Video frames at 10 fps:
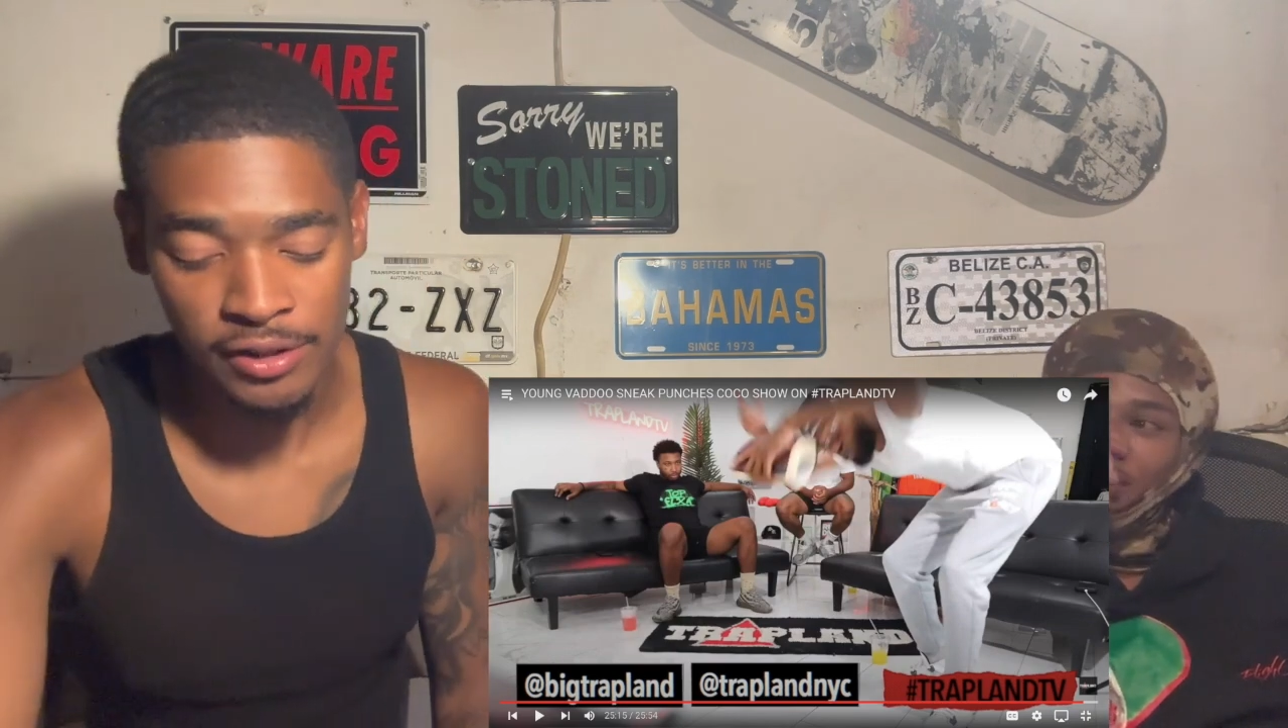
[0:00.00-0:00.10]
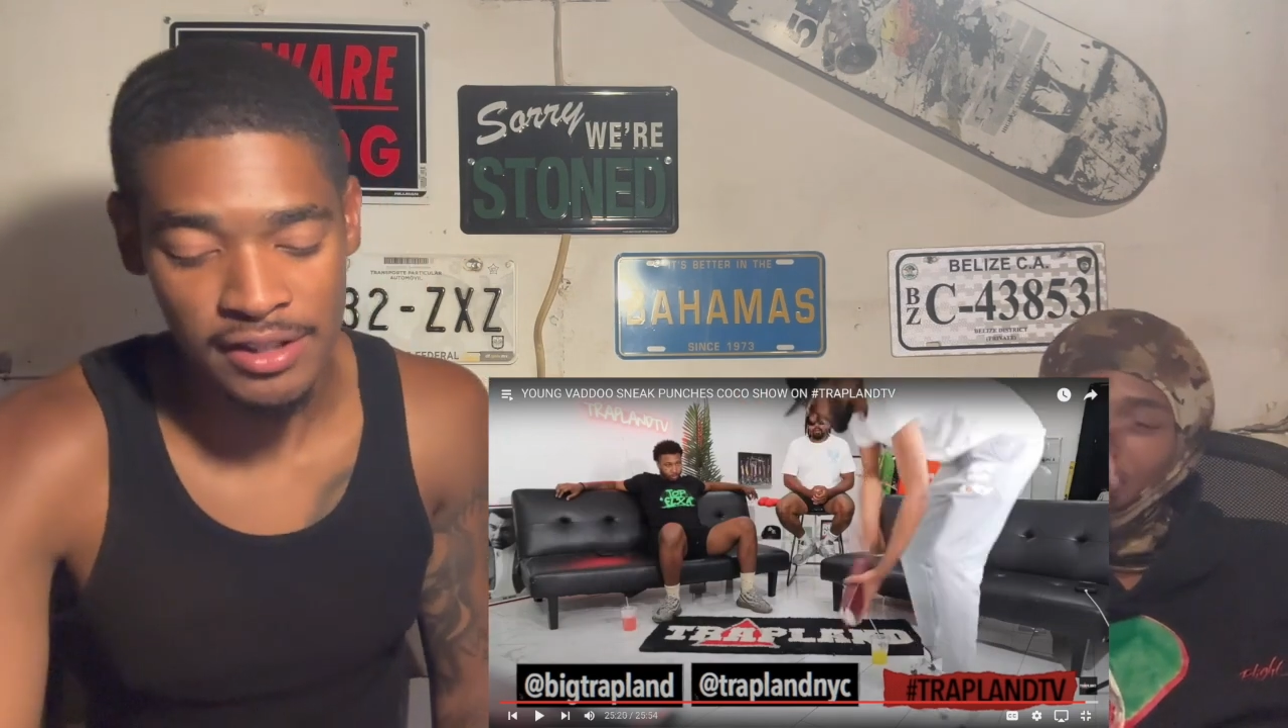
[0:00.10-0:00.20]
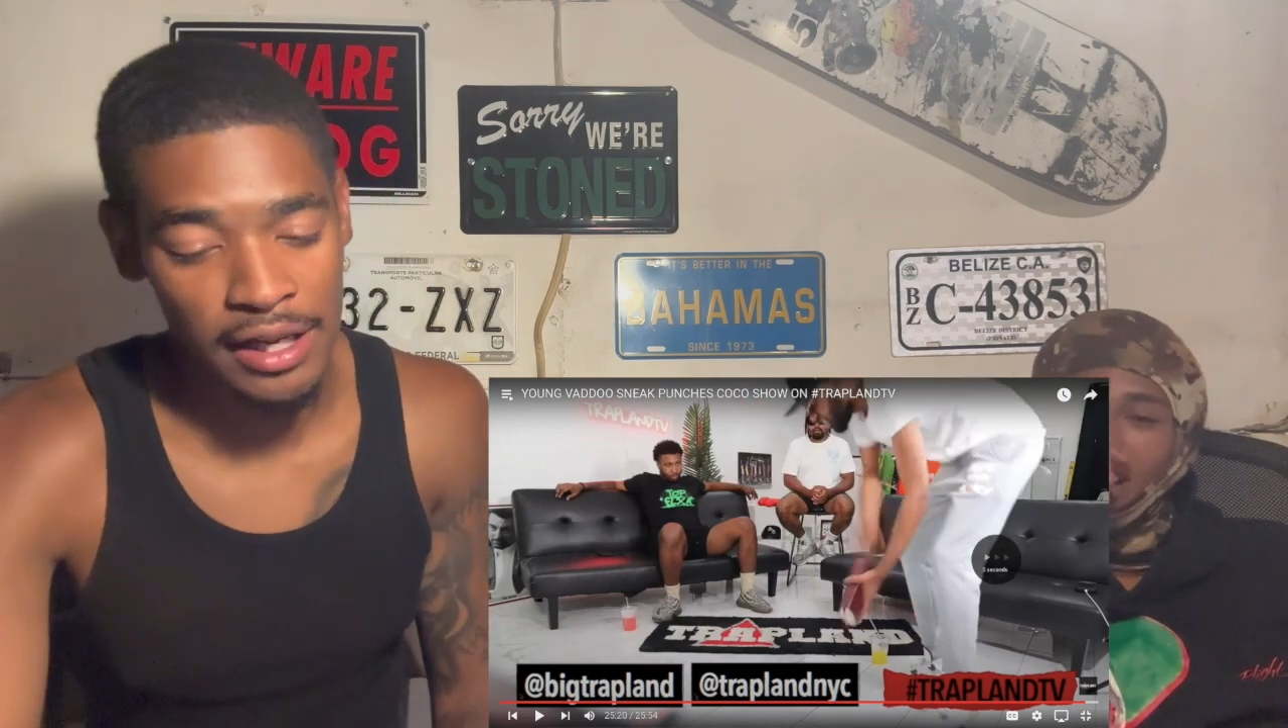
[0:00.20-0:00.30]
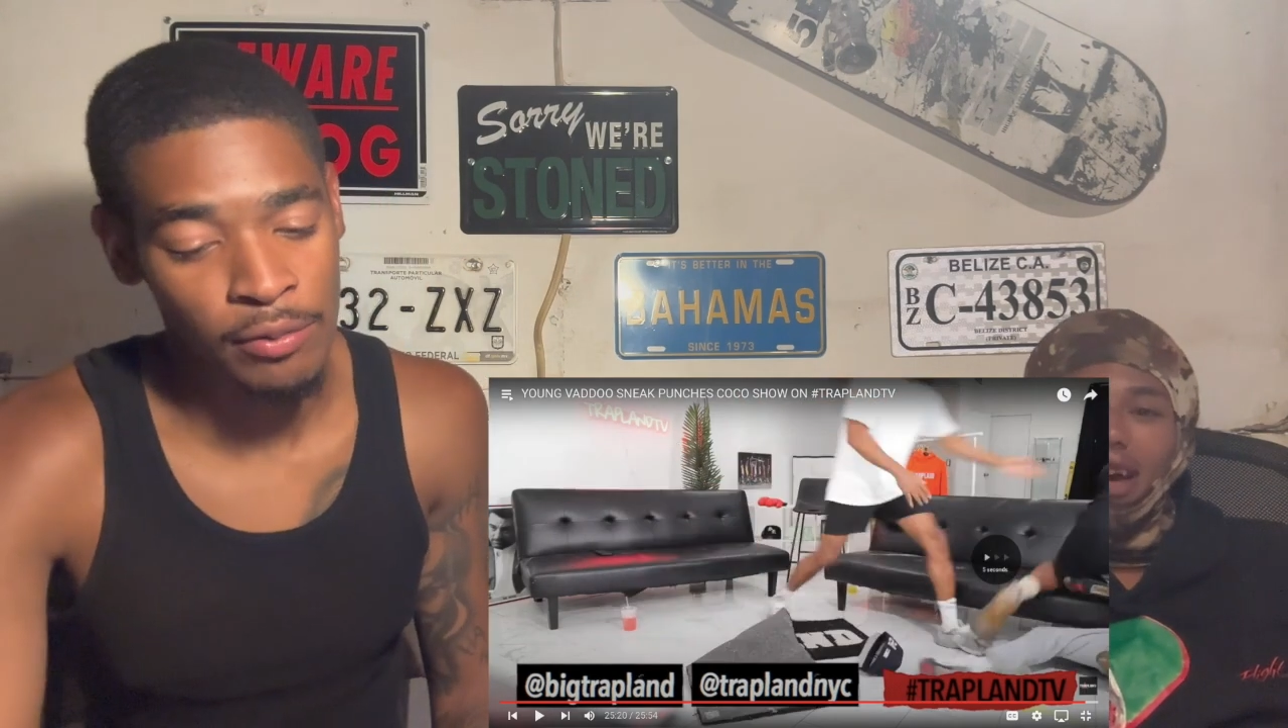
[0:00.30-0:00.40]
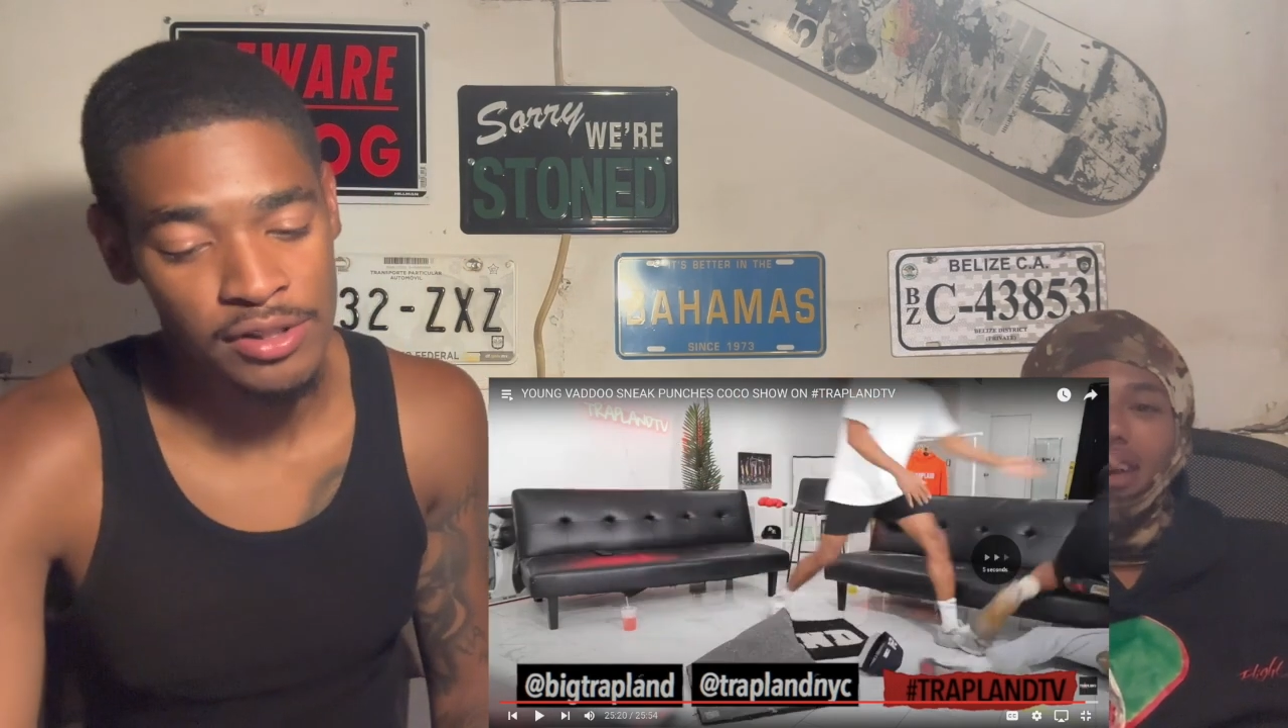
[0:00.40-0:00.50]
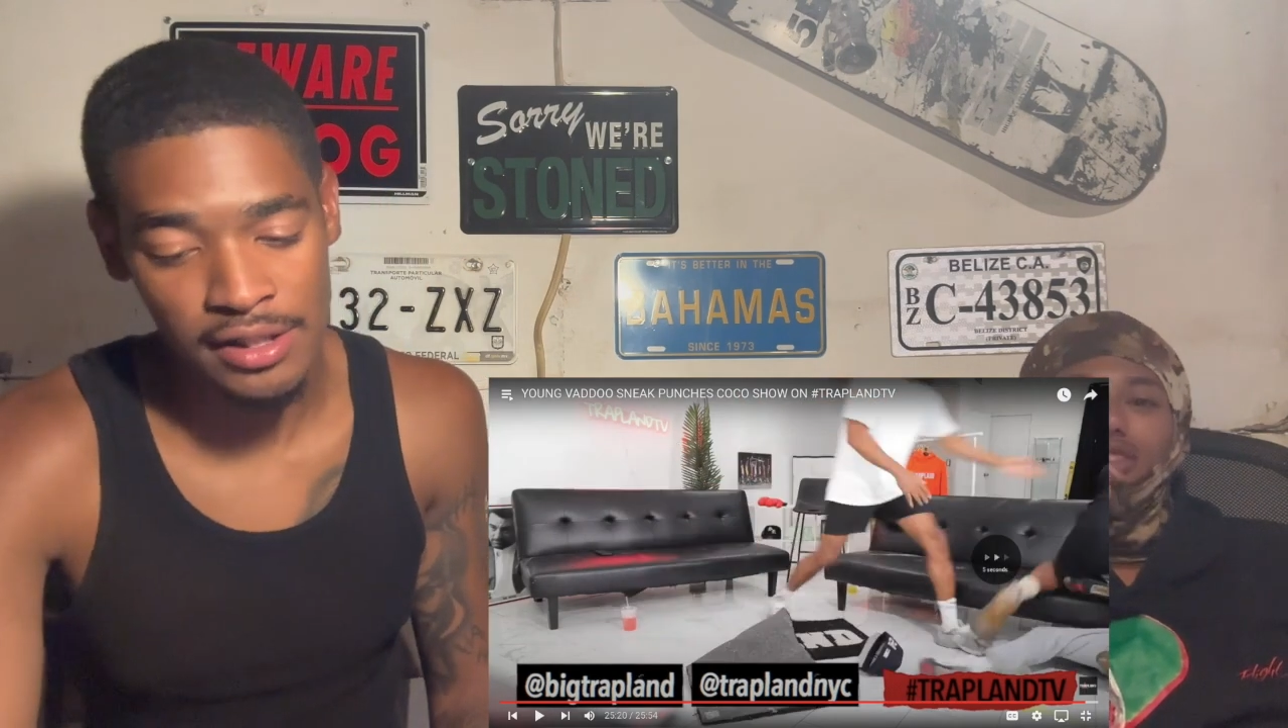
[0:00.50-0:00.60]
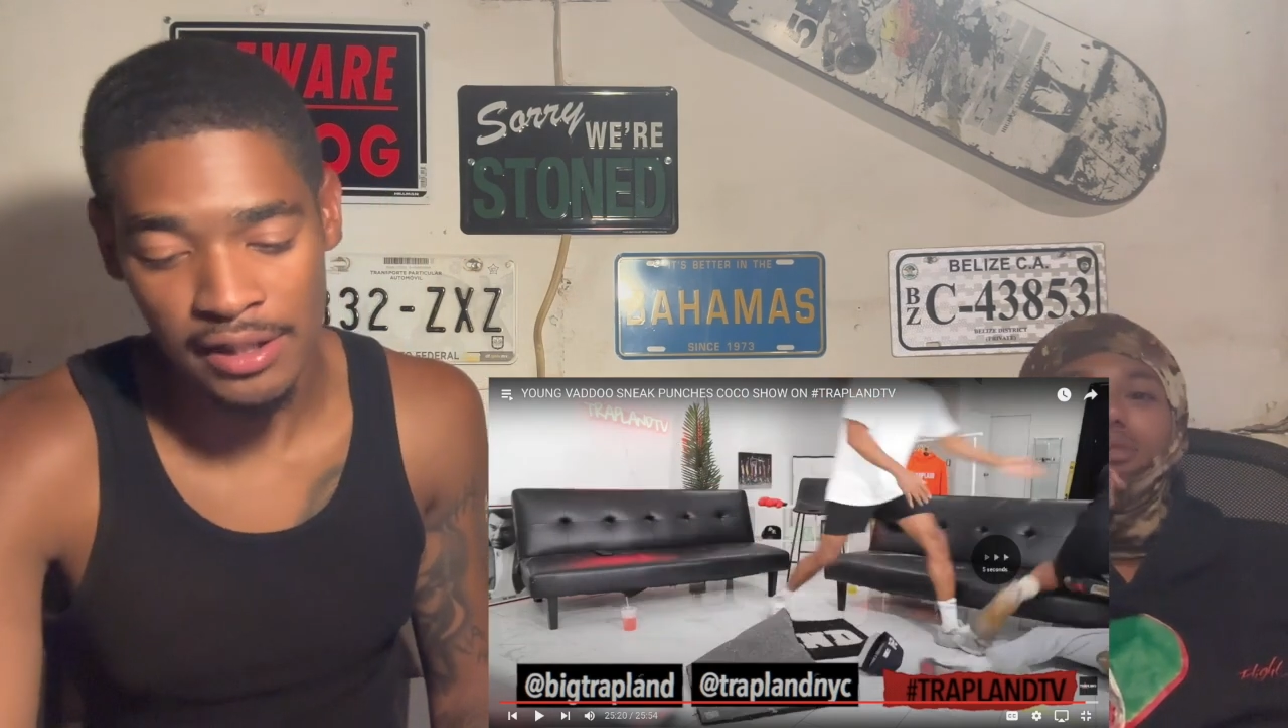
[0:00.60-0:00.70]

was a